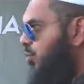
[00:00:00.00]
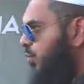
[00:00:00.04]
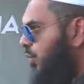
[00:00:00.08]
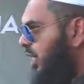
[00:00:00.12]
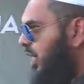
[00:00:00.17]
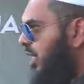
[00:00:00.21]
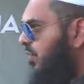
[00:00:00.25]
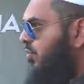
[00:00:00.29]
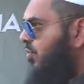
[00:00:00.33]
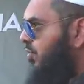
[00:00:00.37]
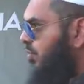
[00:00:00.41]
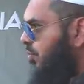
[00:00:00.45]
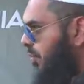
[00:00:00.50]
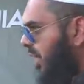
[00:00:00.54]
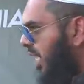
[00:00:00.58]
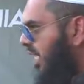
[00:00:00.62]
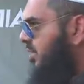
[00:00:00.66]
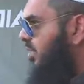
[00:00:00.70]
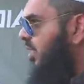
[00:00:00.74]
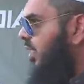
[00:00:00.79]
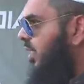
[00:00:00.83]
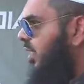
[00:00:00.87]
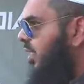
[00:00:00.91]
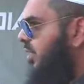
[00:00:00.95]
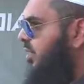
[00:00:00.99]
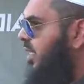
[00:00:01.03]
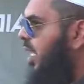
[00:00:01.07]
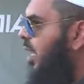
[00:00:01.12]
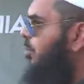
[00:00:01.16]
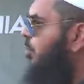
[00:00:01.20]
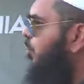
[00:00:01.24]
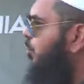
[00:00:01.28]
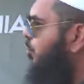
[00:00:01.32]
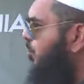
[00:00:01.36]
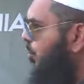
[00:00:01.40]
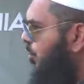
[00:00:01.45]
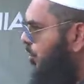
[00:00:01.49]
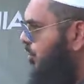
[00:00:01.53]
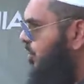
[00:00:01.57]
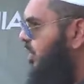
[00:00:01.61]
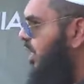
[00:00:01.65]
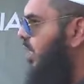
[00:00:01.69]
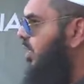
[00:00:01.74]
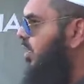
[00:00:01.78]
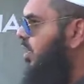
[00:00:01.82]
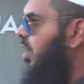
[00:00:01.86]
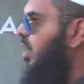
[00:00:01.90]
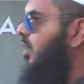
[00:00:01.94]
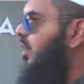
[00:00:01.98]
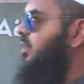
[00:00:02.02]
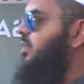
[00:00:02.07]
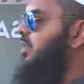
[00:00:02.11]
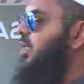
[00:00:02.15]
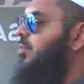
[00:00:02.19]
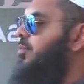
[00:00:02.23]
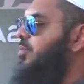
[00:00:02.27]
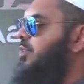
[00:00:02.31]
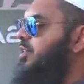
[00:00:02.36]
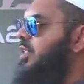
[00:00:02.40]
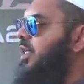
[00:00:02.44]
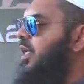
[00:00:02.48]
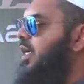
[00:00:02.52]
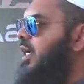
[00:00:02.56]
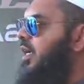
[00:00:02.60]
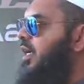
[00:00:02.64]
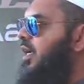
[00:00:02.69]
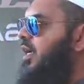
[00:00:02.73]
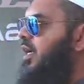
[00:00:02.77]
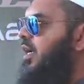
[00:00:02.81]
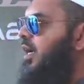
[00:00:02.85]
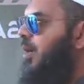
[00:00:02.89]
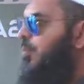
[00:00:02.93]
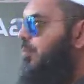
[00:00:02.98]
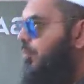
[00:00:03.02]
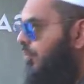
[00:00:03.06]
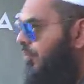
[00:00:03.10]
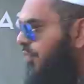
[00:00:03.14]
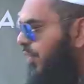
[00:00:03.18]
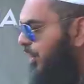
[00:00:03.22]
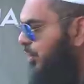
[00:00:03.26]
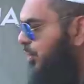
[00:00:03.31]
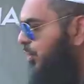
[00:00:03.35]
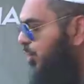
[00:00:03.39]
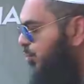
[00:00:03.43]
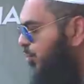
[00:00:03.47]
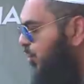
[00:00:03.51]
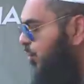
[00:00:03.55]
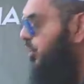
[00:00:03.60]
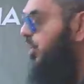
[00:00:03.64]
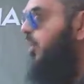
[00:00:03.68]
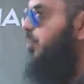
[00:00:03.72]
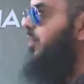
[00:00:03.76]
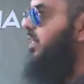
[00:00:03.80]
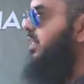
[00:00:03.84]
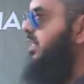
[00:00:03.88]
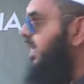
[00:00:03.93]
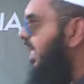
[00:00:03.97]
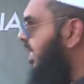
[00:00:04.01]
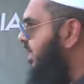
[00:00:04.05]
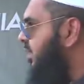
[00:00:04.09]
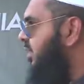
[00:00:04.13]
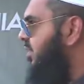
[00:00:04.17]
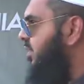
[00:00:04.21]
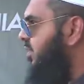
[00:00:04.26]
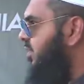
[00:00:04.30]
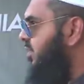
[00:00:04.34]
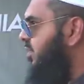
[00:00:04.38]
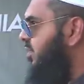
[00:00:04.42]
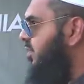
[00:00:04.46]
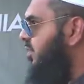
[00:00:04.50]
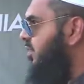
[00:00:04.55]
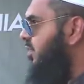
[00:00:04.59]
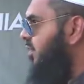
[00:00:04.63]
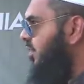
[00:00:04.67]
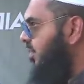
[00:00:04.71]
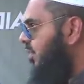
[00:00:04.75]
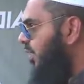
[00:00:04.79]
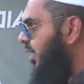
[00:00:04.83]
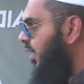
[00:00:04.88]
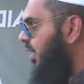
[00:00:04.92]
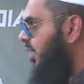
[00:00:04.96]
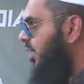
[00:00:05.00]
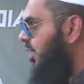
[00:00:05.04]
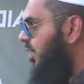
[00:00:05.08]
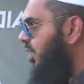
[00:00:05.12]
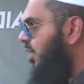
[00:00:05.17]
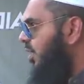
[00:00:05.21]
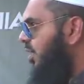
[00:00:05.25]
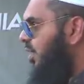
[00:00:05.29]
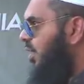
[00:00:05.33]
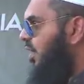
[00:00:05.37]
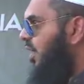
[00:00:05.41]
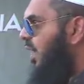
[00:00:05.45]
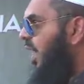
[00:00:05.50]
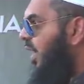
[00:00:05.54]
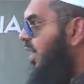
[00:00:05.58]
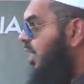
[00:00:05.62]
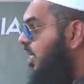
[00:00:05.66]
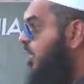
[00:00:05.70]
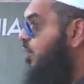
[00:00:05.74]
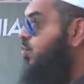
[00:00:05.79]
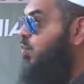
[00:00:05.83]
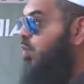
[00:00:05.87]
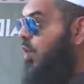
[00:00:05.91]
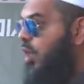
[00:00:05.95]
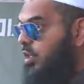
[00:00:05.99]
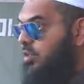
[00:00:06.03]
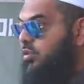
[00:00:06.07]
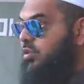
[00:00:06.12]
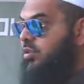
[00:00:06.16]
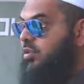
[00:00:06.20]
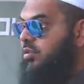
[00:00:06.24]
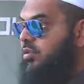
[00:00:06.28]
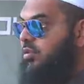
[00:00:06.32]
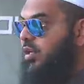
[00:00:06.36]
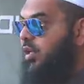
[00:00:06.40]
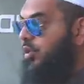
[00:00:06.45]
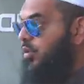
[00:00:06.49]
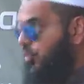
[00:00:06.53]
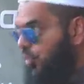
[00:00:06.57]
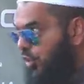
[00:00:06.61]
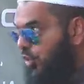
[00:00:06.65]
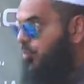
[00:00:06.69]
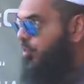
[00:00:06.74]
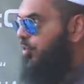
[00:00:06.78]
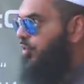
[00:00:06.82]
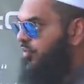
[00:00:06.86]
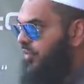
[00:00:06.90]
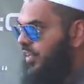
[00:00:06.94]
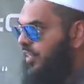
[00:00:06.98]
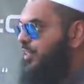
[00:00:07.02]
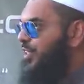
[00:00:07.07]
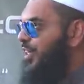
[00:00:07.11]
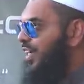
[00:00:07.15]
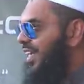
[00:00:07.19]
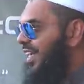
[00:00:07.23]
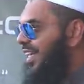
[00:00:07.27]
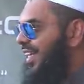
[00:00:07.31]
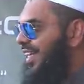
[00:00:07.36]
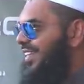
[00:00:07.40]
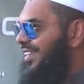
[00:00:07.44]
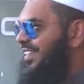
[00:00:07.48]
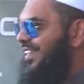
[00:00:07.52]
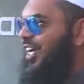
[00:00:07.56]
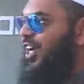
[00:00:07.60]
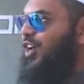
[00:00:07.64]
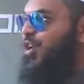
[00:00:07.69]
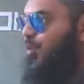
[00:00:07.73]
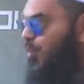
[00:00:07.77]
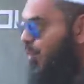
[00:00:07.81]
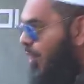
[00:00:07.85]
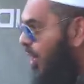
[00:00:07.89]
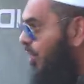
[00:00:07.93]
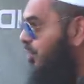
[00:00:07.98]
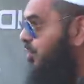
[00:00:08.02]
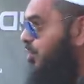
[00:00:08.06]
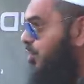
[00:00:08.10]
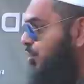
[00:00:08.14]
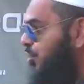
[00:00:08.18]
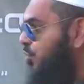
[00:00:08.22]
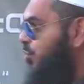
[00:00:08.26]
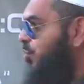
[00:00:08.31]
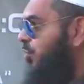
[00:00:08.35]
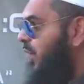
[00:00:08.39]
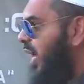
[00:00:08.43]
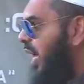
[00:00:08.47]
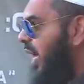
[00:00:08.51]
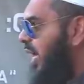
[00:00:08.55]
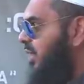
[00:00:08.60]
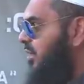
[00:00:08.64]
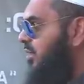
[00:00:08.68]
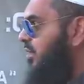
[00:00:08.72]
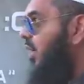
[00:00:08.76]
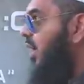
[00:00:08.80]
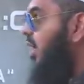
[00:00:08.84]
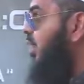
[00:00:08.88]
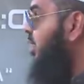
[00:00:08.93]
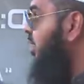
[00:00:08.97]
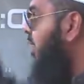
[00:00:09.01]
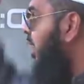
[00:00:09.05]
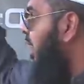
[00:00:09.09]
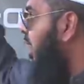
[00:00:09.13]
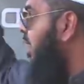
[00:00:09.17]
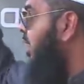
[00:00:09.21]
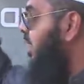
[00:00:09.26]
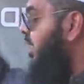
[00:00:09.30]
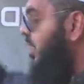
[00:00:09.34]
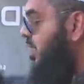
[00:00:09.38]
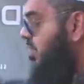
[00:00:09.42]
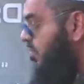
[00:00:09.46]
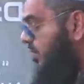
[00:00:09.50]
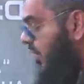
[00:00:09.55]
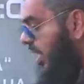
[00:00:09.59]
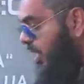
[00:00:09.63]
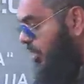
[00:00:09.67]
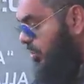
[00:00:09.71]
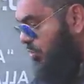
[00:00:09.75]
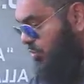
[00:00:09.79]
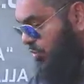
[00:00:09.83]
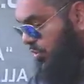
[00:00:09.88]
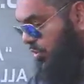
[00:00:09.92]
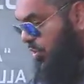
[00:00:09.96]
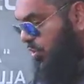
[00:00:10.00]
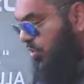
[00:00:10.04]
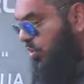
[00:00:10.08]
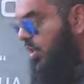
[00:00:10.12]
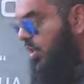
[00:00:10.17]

We give basic examples to understand concepts. A professor puts up a test, right? And he wants, a good professor at least, wants you to pass. Allah invites you in the